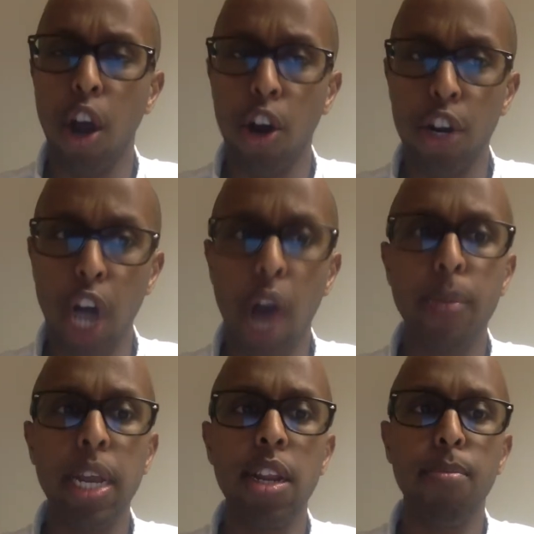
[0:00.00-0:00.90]
are
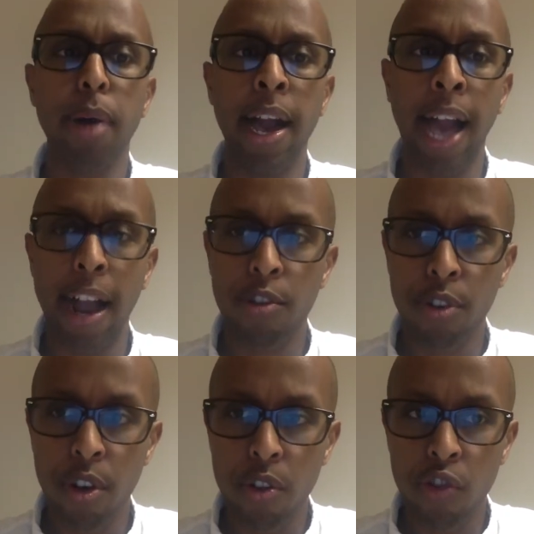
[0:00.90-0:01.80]
dominated by
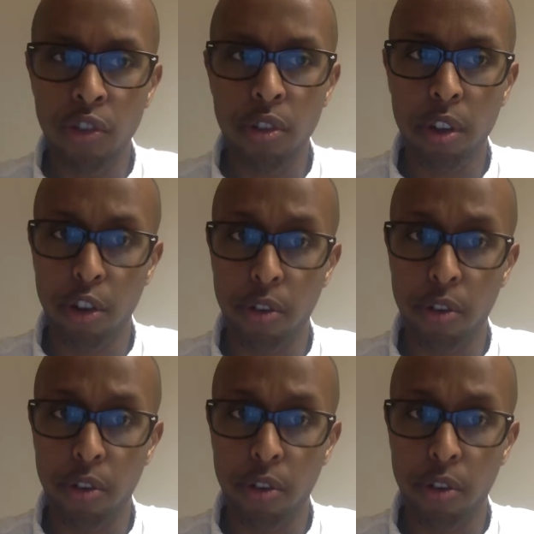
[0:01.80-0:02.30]
agriculture,